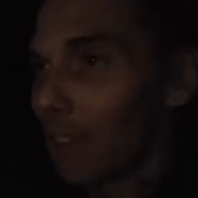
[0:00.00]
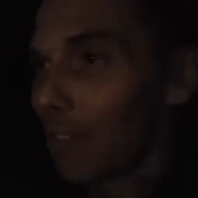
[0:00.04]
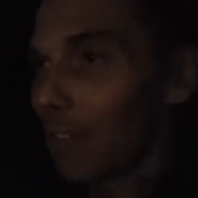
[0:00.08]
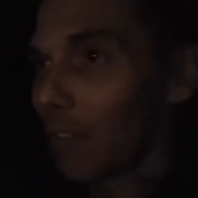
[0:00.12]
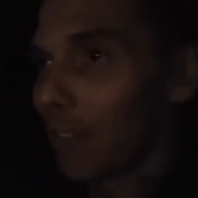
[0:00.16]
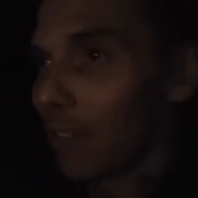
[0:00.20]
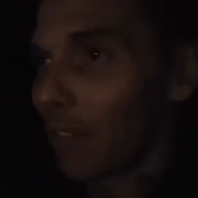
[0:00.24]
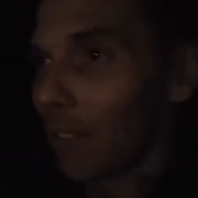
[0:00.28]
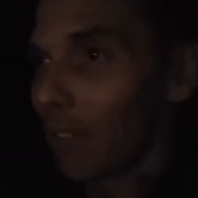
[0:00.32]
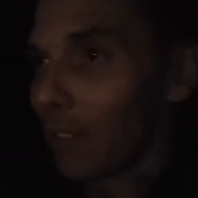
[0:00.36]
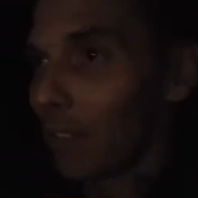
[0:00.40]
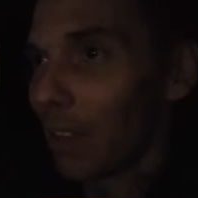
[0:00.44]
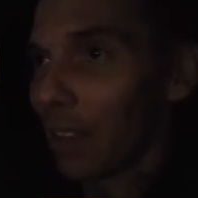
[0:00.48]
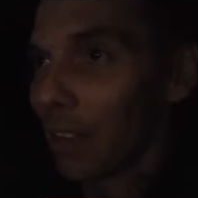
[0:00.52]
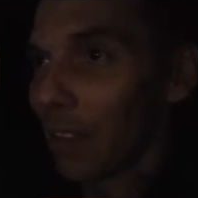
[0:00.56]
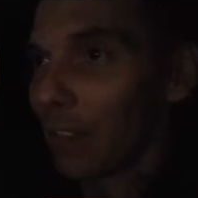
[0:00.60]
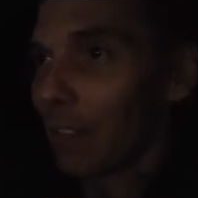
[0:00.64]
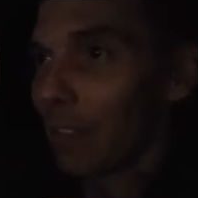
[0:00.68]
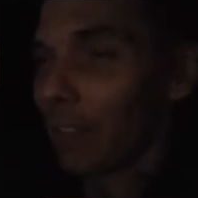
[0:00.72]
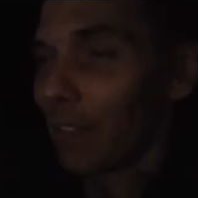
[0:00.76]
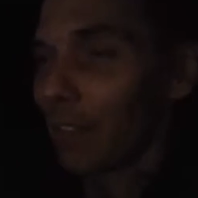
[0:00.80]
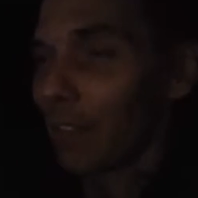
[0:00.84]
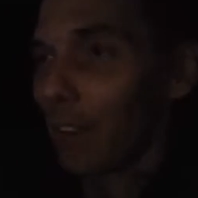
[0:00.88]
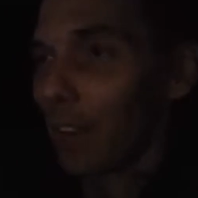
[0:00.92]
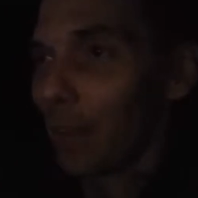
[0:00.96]
don't think it's
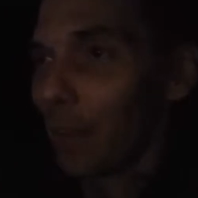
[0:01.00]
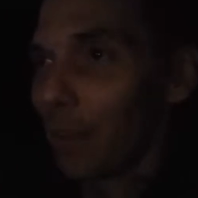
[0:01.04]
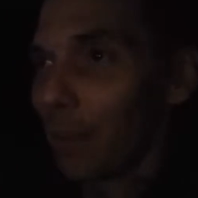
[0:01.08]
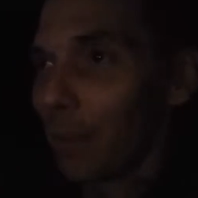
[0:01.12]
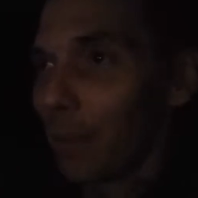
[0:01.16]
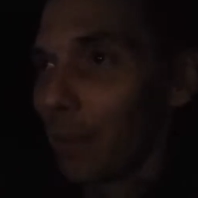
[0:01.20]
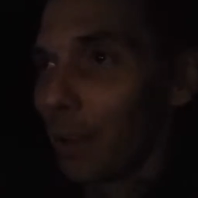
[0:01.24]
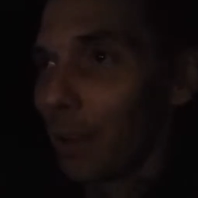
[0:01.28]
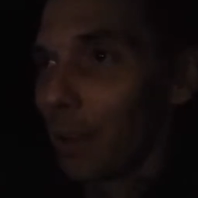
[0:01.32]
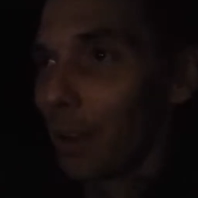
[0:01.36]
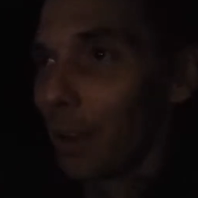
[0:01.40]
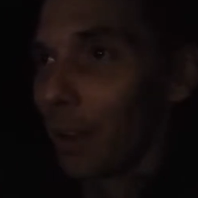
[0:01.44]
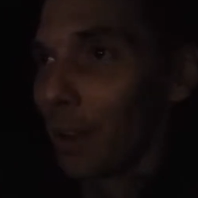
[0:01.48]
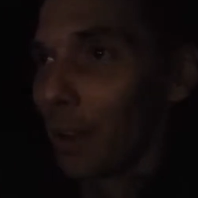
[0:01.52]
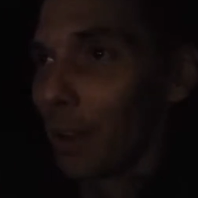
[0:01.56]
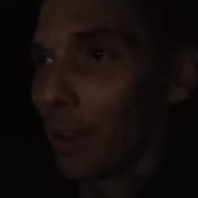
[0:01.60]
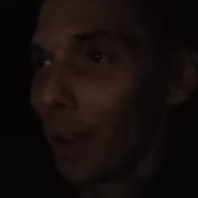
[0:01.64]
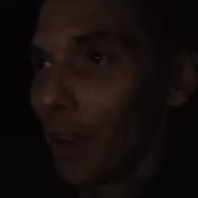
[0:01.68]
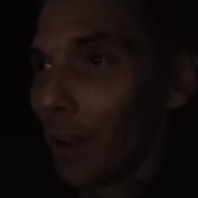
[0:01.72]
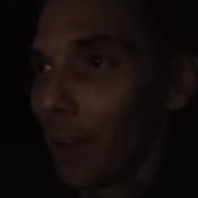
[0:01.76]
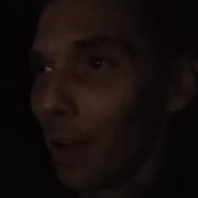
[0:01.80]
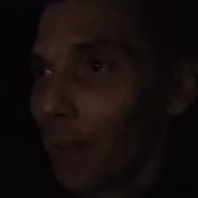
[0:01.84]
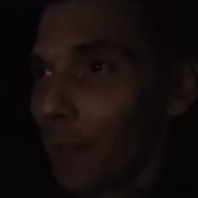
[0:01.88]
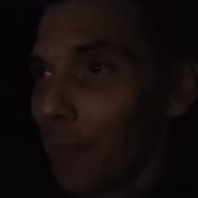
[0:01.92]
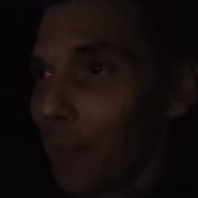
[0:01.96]
the same.
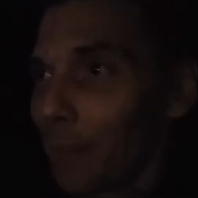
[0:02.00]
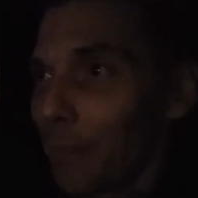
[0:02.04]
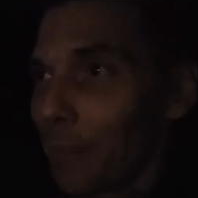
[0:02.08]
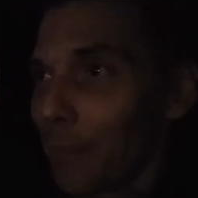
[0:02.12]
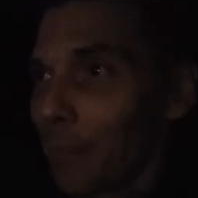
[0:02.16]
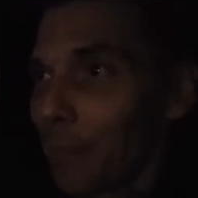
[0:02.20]
Um,